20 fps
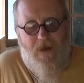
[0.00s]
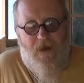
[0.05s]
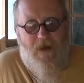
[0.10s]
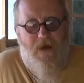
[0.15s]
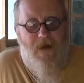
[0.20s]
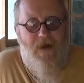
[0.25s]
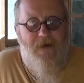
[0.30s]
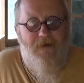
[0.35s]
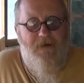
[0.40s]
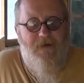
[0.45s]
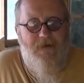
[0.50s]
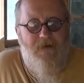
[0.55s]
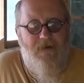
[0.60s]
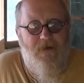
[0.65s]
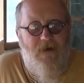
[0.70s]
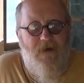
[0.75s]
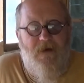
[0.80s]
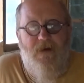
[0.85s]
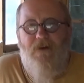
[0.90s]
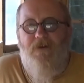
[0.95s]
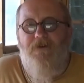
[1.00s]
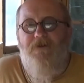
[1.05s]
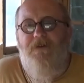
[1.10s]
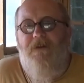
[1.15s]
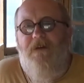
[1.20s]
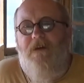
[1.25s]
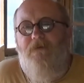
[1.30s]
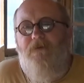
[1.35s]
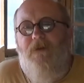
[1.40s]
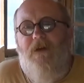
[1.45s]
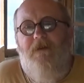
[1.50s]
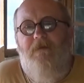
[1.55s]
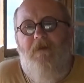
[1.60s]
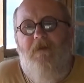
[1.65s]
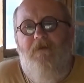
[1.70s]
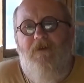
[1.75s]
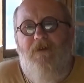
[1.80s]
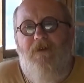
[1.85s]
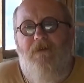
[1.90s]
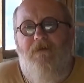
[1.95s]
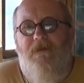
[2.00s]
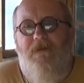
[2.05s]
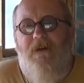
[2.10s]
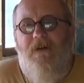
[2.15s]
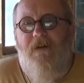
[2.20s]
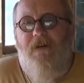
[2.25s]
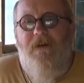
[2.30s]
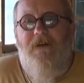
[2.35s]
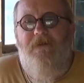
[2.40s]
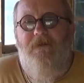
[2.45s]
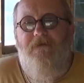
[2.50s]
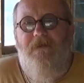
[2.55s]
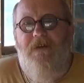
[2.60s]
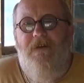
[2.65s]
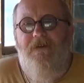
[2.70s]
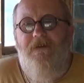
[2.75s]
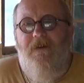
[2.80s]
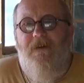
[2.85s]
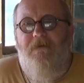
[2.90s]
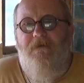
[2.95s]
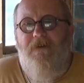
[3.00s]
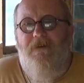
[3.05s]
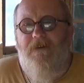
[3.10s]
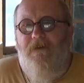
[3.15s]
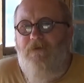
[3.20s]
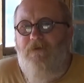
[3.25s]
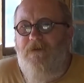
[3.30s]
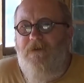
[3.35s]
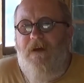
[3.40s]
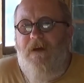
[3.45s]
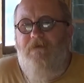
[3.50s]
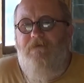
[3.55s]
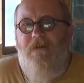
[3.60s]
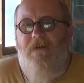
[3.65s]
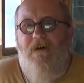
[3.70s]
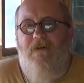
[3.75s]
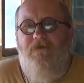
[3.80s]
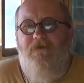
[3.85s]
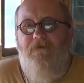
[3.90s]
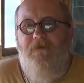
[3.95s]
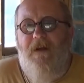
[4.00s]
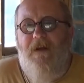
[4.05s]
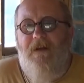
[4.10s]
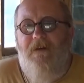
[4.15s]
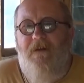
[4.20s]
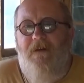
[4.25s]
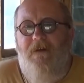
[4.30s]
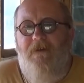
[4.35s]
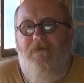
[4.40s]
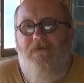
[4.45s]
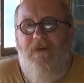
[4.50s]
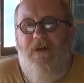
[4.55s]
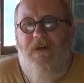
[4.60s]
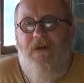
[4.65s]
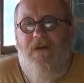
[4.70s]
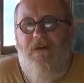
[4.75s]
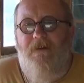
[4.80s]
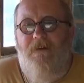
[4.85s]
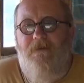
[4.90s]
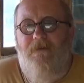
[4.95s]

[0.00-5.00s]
And I lost it in one of my moves, and I'd like to finish it because I wasn't that far from the end, I don't think.